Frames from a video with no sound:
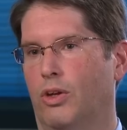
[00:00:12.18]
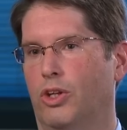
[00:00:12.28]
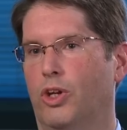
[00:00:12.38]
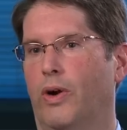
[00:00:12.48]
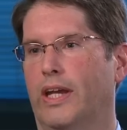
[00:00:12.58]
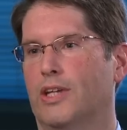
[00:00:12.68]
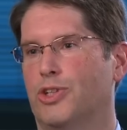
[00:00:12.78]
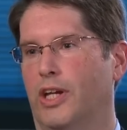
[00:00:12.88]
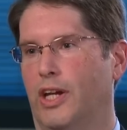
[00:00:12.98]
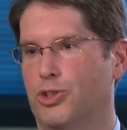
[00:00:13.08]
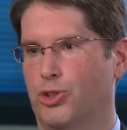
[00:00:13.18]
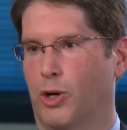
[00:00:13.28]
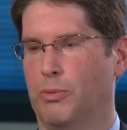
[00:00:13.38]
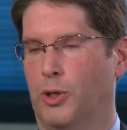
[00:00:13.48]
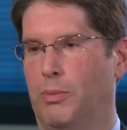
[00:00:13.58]
You know, I guess I, would
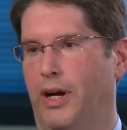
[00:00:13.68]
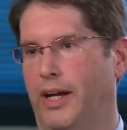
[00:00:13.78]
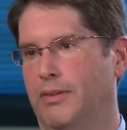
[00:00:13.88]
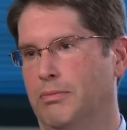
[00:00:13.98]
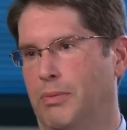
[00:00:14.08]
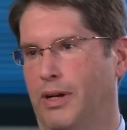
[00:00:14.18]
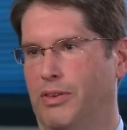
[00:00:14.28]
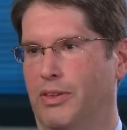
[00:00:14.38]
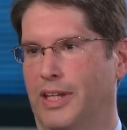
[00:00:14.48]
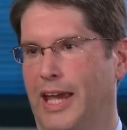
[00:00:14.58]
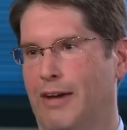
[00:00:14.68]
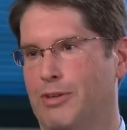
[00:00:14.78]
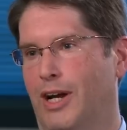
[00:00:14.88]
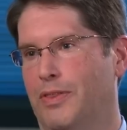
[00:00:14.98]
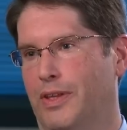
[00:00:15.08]
start, Bill, by by the
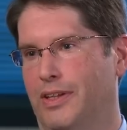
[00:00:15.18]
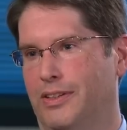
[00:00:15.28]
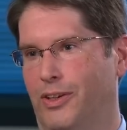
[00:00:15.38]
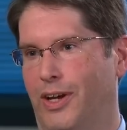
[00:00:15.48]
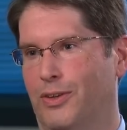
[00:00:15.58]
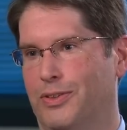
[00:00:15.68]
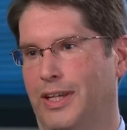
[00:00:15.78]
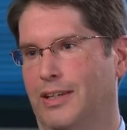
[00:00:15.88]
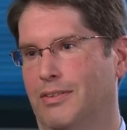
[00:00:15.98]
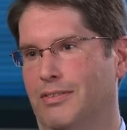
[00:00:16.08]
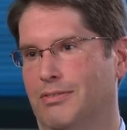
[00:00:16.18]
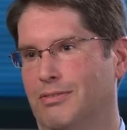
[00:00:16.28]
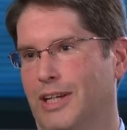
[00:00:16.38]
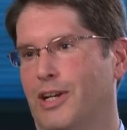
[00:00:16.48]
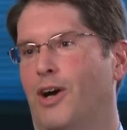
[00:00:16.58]
caveat that you know I don't think
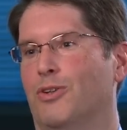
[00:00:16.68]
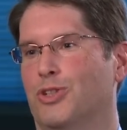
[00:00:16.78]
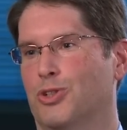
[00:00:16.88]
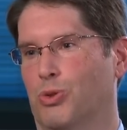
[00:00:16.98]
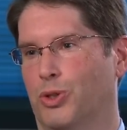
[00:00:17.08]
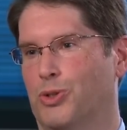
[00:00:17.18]
technology has really